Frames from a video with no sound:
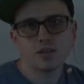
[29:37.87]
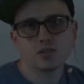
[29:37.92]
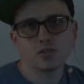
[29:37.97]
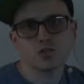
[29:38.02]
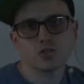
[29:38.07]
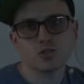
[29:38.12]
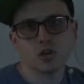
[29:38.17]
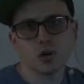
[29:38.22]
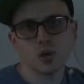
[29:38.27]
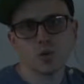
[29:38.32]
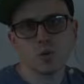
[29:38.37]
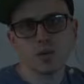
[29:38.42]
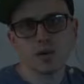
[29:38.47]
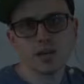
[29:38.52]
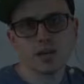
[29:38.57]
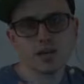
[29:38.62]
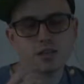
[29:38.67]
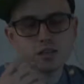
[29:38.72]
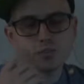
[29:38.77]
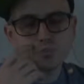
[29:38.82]
So
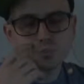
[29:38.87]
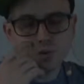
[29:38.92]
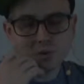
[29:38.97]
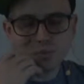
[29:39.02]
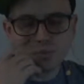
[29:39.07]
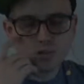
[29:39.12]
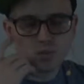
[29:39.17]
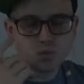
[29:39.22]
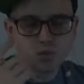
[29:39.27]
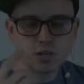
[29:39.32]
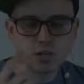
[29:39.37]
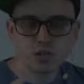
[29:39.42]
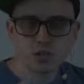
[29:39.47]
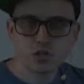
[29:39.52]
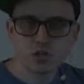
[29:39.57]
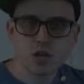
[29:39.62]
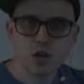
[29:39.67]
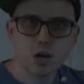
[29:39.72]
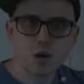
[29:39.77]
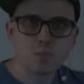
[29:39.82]
he's pretty much running the
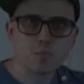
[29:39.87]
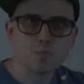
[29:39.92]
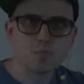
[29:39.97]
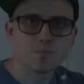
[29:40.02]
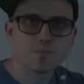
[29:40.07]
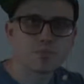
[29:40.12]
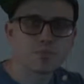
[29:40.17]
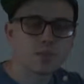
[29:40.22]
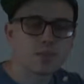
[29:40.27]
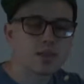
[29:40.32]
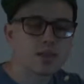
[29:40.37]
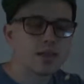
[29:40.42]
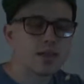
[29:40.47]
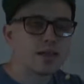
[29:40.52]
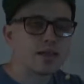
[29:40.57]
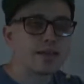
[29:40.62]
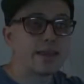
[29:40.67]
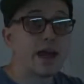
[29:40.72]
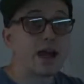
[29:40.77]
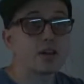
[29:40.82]
show.
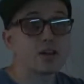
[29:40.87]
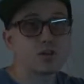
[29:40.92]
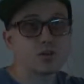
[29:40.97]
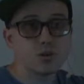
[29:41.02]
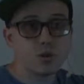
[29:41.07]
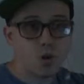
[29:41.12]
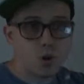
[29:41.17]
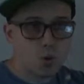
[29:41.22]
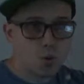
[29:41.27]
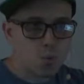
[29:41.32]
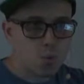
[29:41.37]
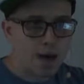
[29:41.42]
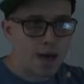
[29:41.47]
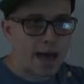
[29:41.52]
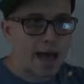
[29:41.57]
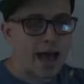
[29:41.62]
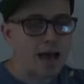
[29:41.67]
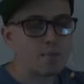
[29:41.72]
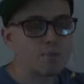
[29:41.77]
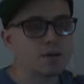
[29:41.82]
Now, you know what
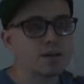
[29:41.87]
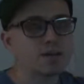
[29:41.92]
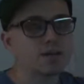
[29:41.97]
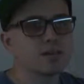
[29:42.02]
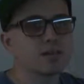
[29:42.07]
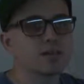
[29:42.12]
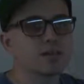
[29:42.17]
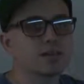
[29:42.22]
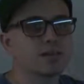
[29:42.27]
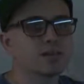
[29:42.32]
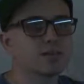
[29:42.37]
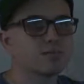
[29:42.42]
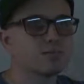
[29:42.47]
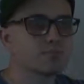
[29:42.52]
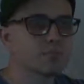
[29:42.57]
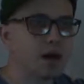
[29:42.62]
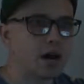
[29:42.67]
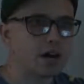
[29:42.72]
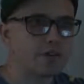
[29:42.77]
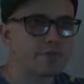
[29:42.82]
happened, and
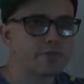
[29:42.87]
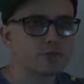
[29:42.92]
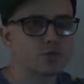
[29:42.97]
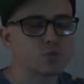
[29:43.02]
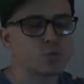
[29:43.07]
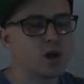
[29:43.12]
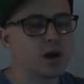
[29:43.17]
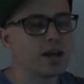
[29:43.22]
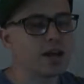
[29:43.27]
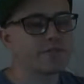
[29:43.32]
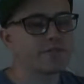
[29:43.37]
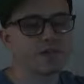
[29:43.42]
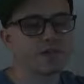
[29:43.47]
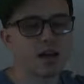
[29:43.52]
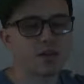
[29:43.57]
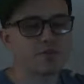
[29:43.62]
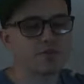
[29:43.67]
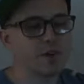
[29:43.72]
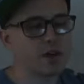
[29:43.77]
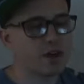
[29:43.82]
Potiphar's wife
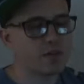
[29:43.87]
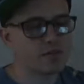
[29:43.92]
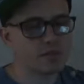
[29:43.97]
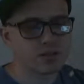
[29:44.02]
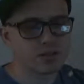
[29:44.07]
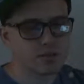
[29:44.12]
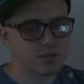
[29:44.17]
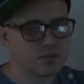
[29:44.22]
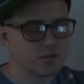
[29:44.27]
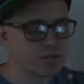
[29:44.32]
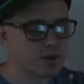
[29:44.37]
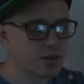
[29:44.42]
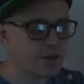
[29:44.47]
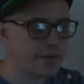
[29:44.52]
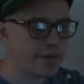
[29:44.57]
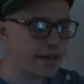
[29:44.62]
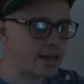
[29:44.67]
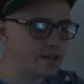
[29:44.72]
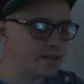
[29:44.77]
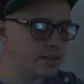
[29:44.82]
got involved in all
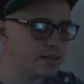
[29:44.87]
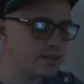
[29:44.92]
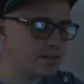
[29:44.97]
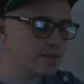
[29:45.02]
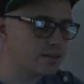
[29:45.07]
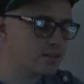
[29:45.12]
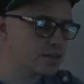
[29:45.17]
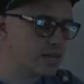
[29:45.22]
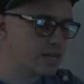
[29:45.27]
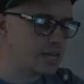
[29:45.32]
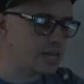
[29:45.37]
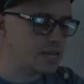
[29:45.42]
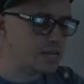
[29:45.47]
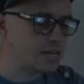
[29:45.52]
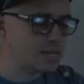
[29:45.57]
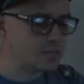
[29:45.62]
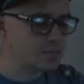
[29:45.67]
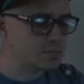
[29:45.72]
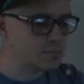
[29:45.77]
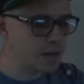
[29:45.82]
that
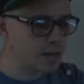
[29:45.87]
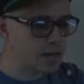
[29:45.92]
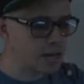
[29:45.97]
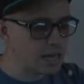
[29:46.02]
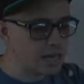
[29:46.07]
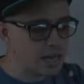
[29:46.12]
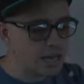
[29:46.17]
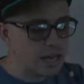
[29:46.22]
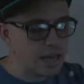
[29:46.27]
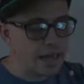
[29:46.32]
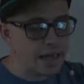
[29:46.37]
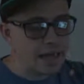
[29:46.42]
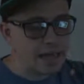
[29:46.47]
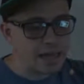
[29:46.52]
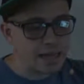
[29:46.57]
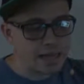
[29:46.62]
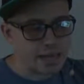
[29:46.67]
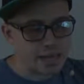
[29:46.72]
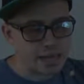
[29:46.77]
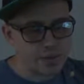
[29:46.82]
achiness, but
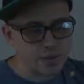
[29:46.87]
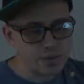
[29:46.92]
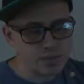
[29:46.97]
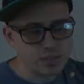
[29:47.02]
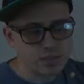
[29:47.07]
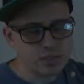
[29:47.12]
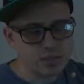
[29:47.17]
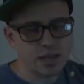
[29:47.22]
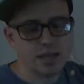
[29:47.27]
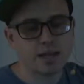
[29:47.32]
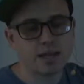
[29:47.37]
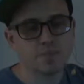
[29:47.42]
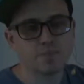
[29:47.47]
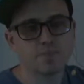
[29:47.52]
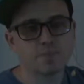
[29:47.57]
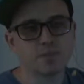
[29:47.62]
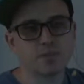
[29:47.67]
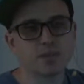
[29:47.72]
he was then